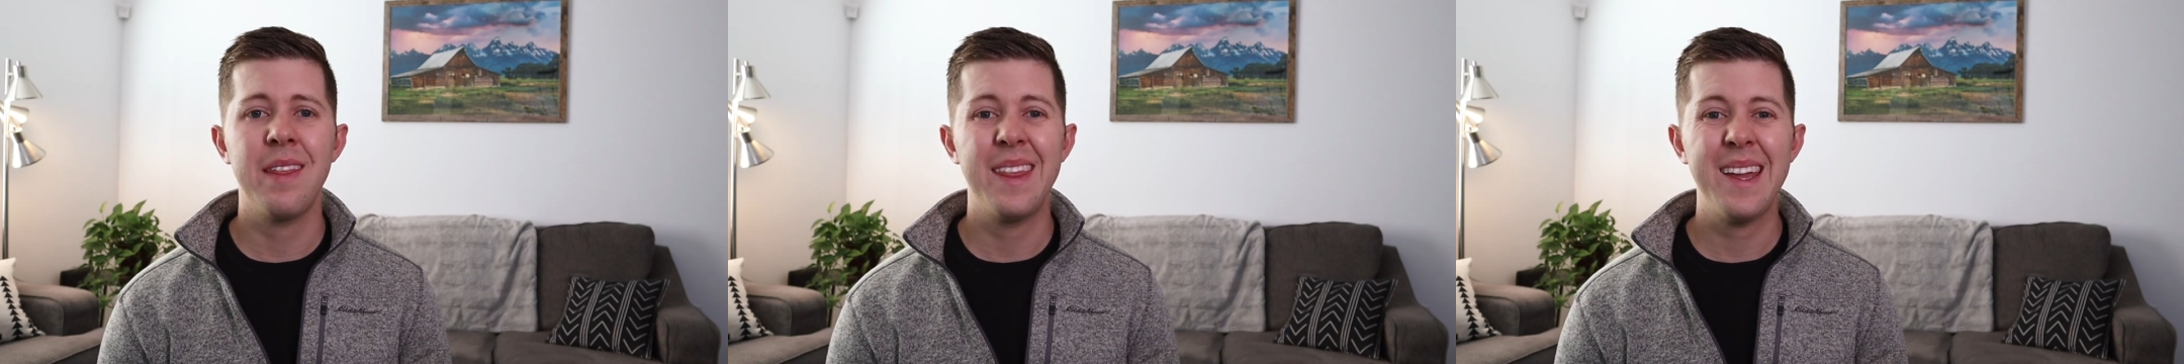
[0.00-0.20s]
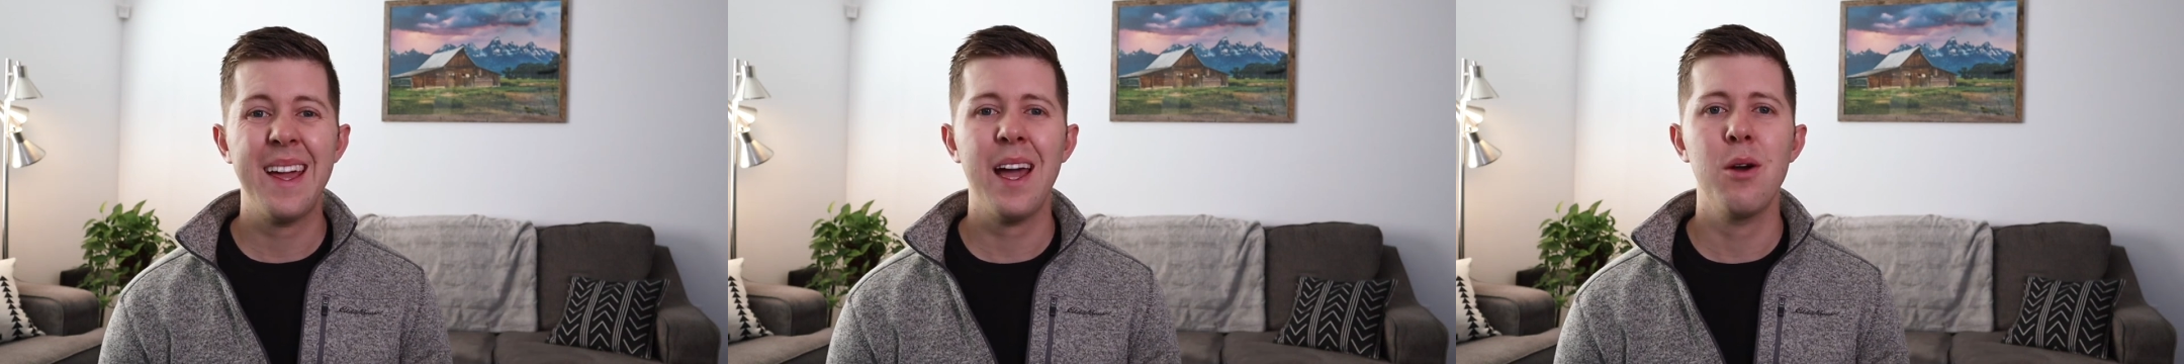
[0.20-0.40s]

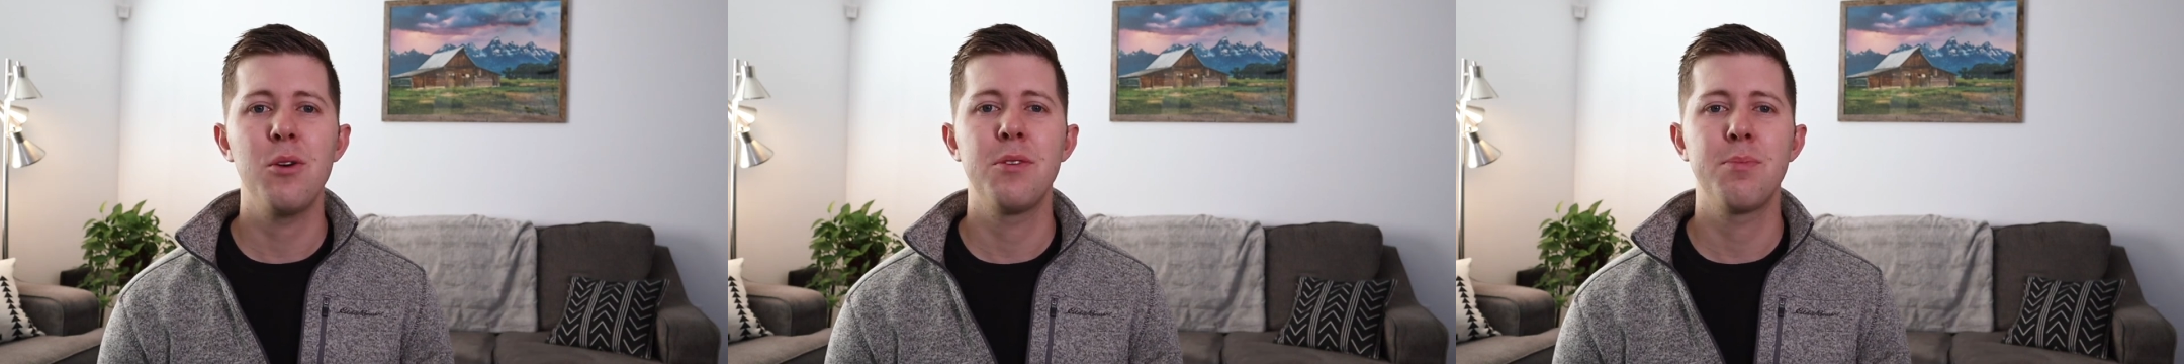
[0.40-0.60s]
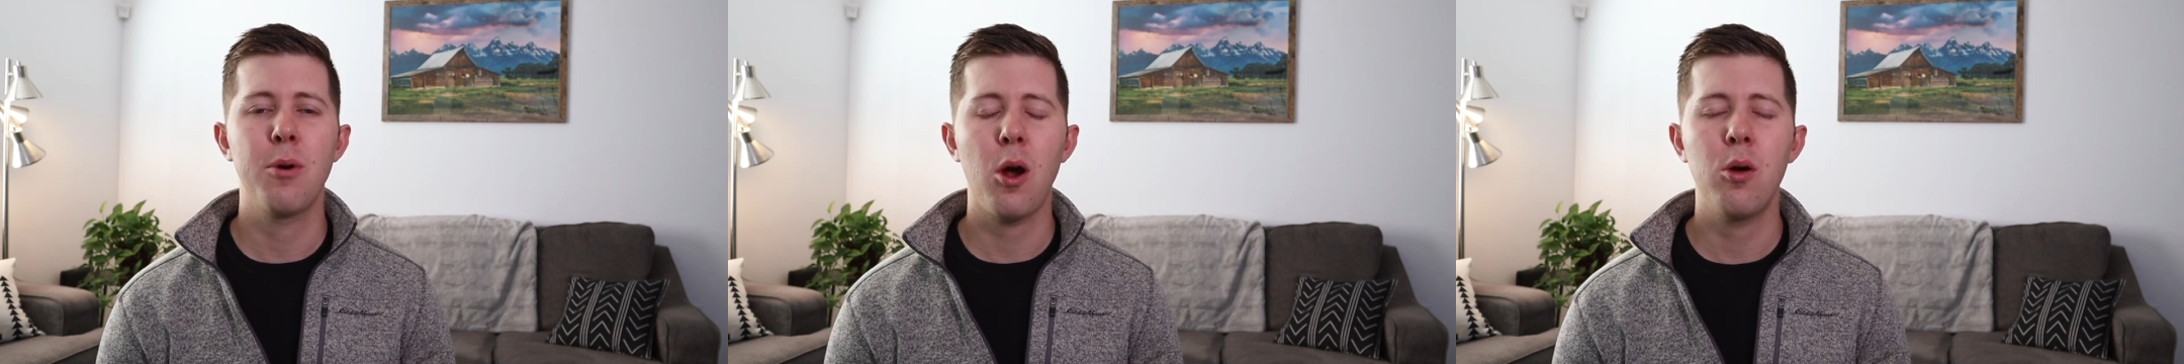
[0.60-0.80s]
think I
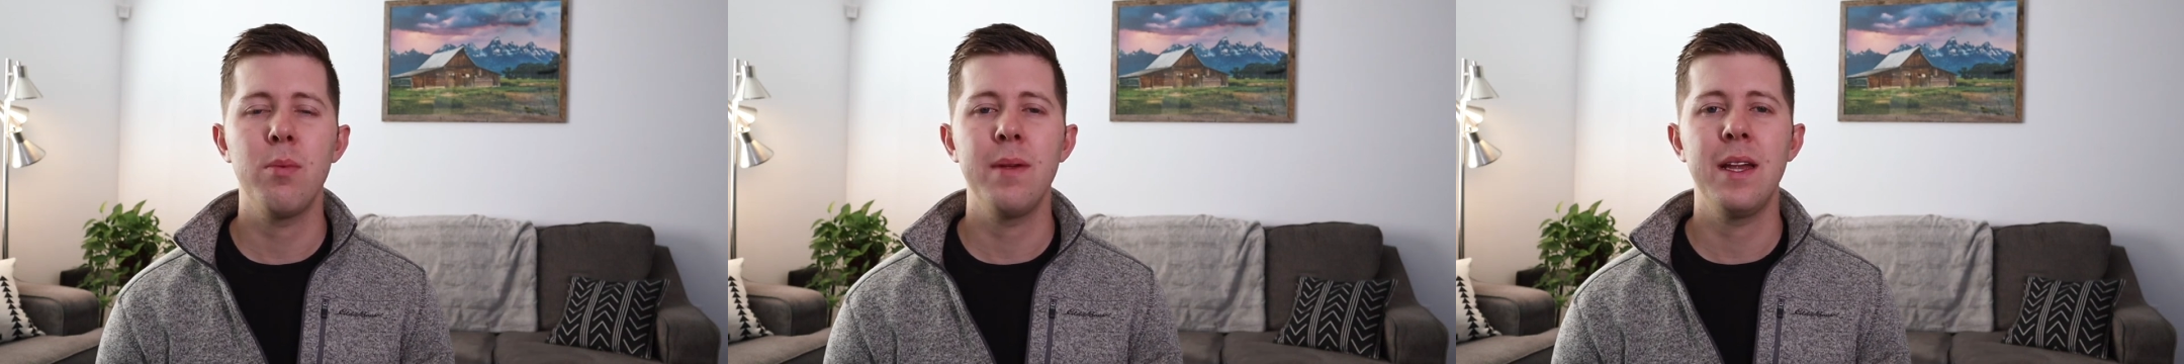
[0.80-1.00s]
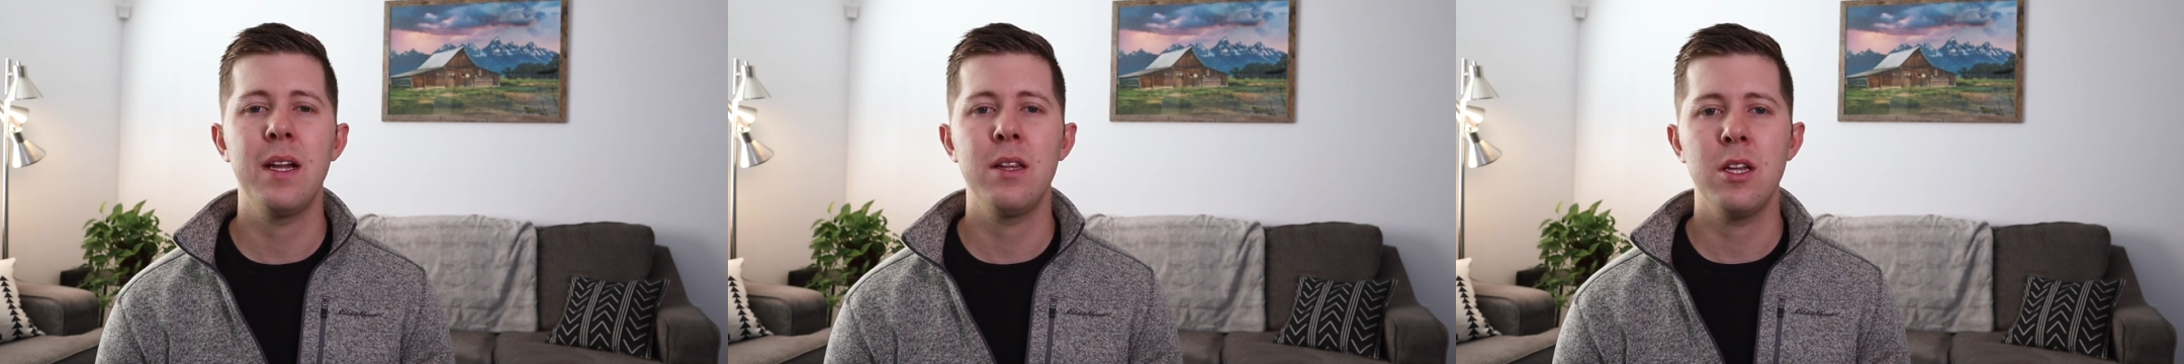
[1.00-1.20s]
was
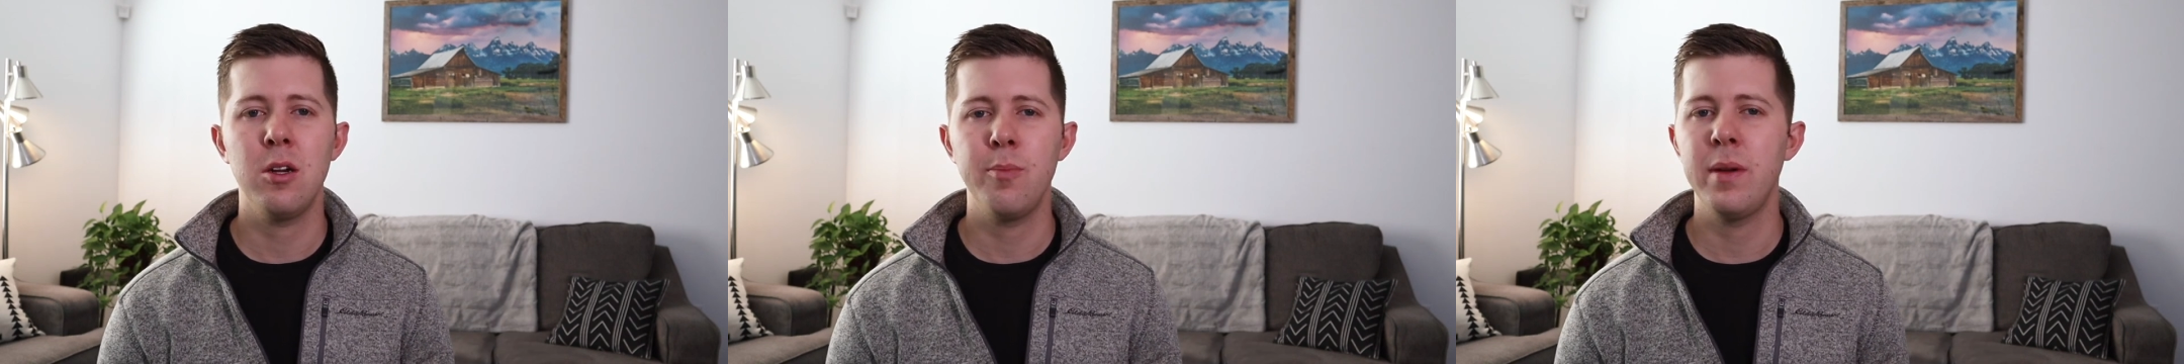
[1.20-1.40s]
probably in a little